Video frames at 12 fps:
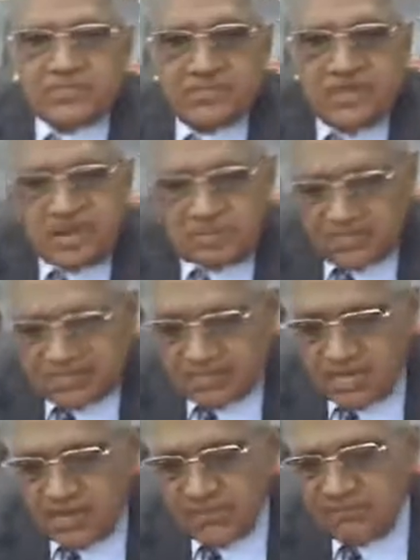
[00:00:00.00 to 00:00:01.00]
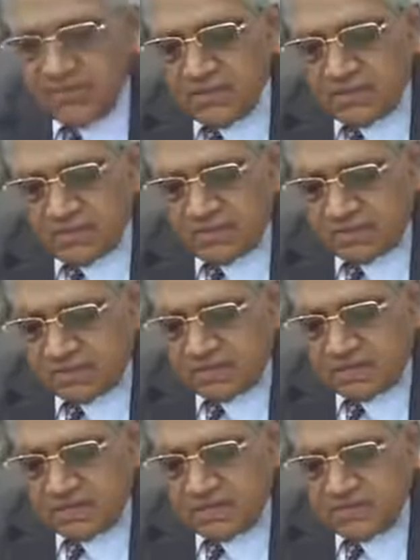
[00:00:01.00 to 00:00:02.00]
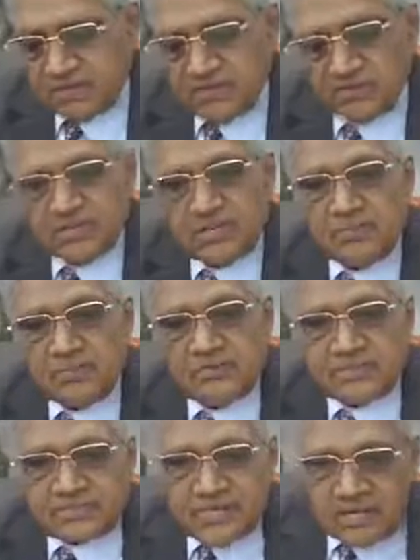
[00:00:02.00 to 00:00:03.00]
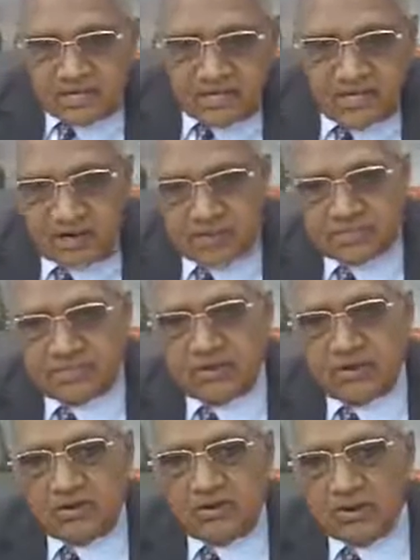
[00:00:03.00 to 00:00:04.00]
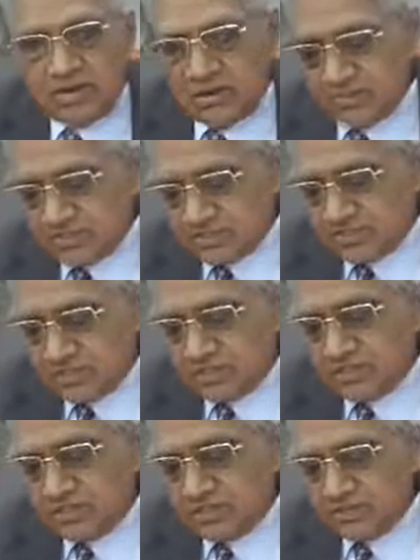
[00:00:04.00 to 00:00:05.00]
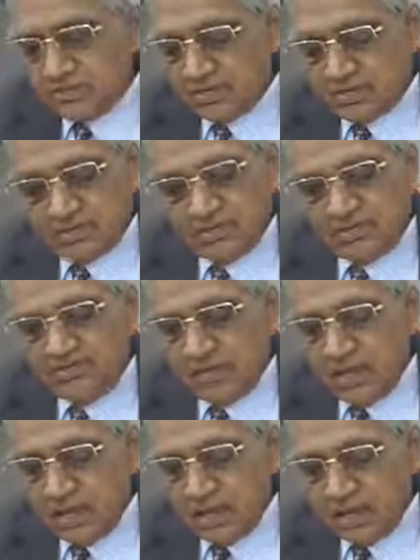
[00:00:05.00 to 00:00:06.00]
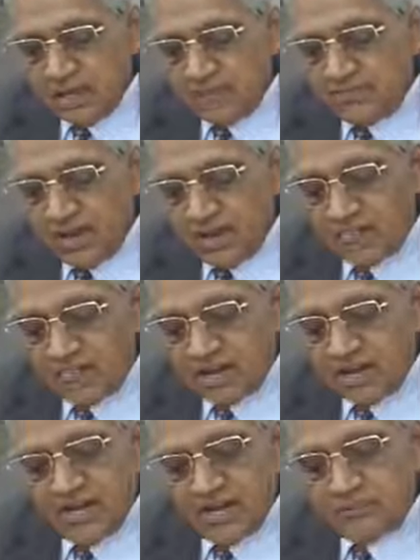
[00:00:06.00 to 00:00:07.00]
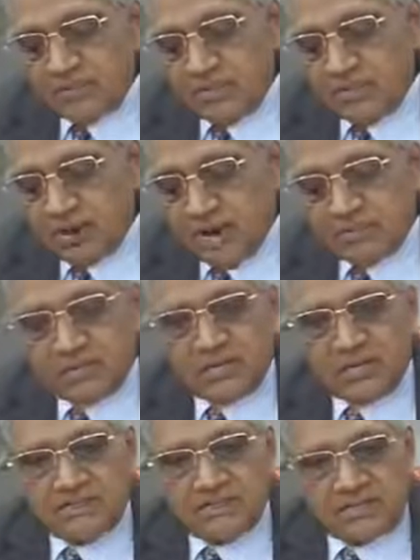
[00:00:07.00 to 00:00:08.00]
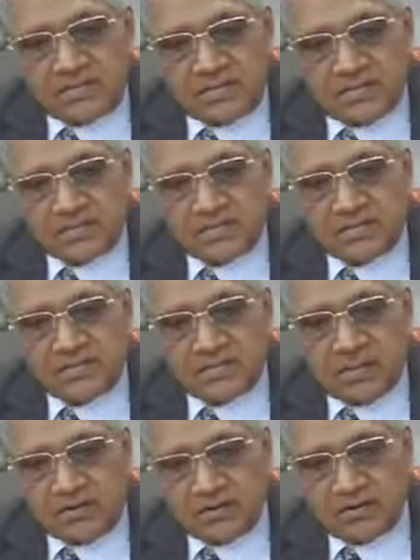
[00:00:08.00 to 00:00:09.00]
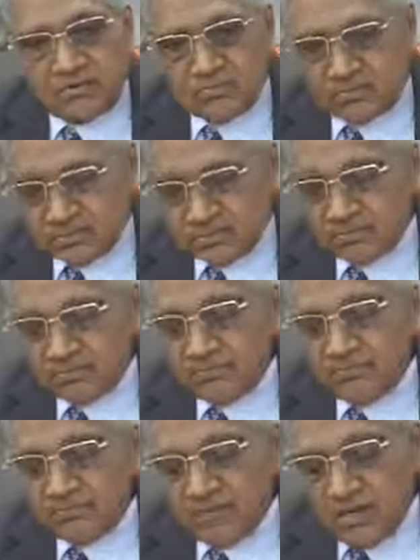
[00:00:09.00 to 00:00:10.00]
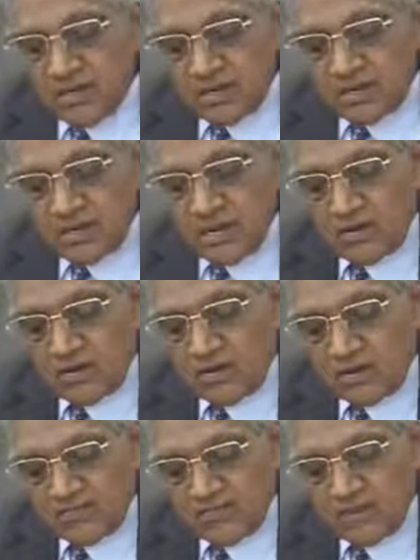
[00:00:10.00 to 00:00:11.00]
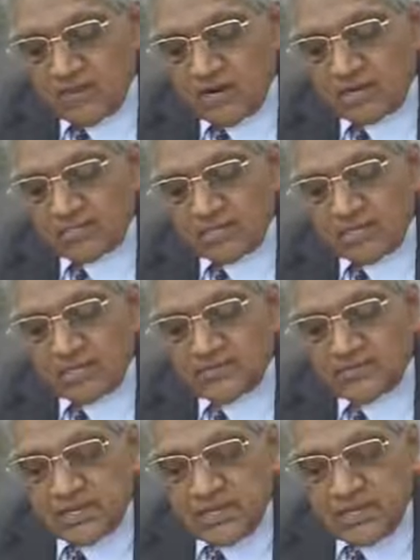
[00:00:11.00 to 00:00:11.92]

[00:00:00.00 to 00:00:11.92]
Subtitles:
Sheila Misra, presently visiting professor at North Carolina University, USA, and former head of the Department of Statistics, Lucknow University. Now her foreword says,